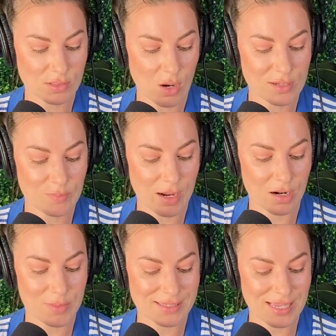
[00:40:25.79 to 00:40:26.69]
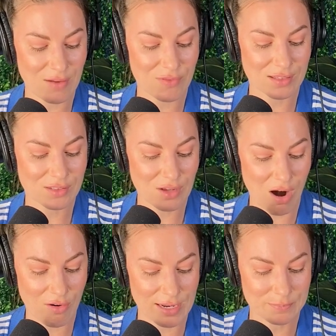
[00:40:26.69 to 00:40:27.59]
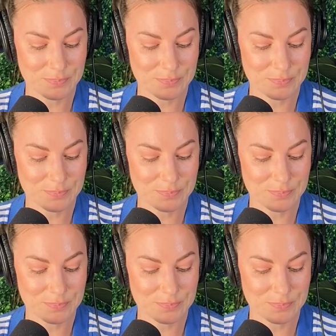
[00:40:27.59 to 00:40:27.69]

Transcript: It's always better to be safe than sorry.